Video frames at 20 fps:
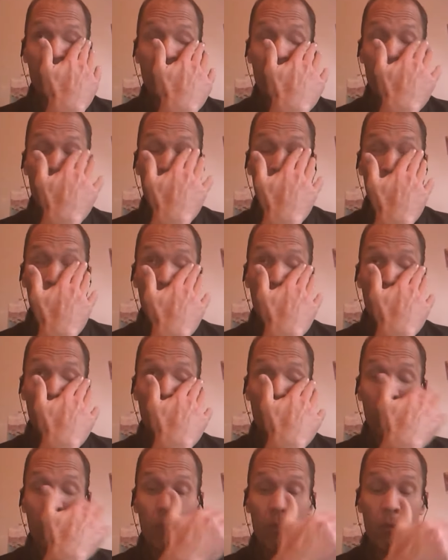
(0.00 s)
say
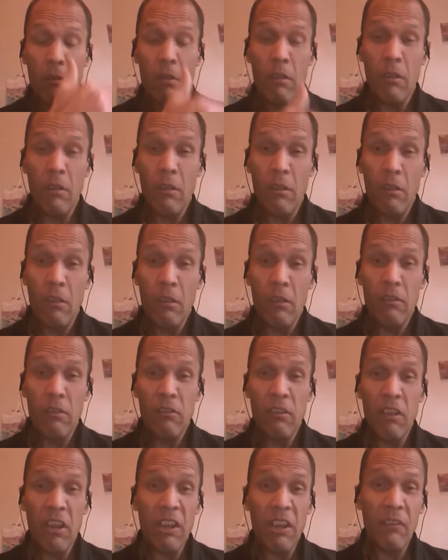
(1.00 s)
who,
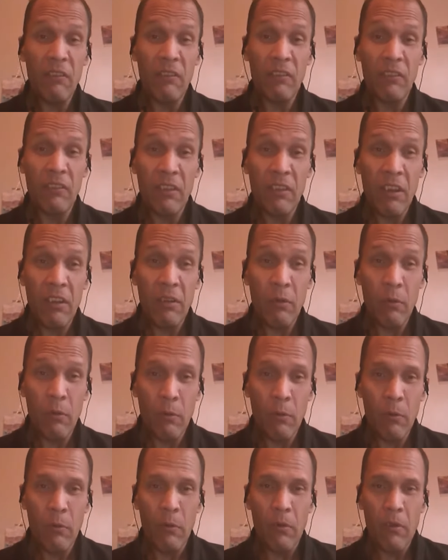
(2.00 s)
you can't even say
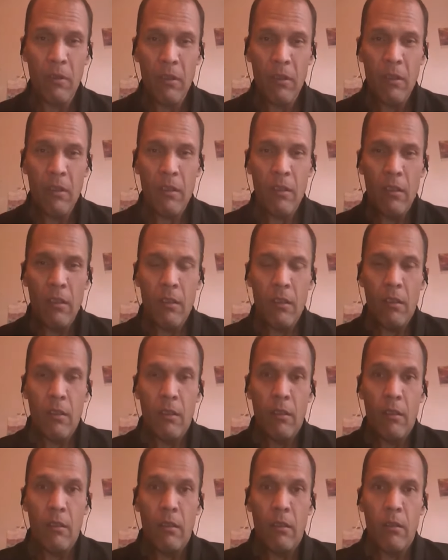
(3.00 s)
who
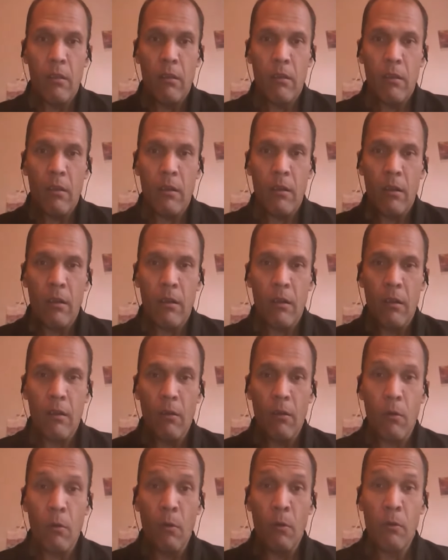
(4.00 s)
uh,
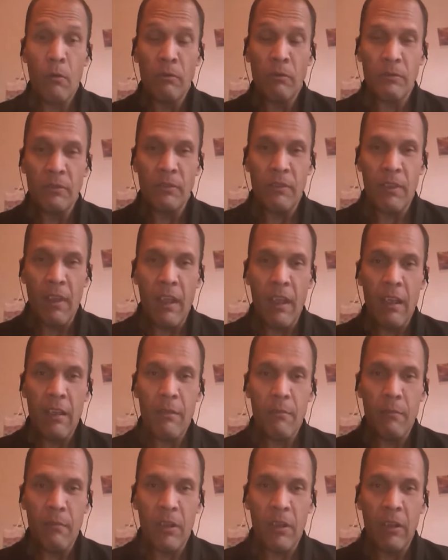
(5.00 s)
owns
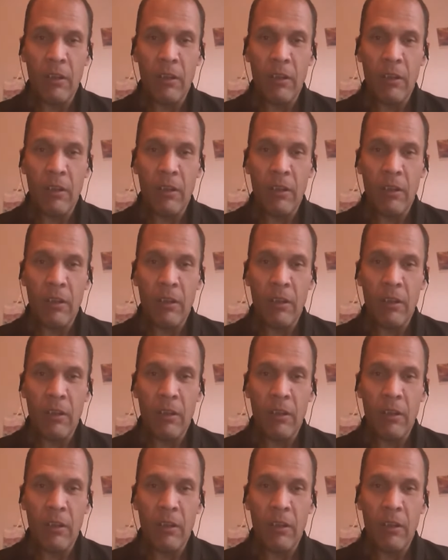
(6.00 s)
that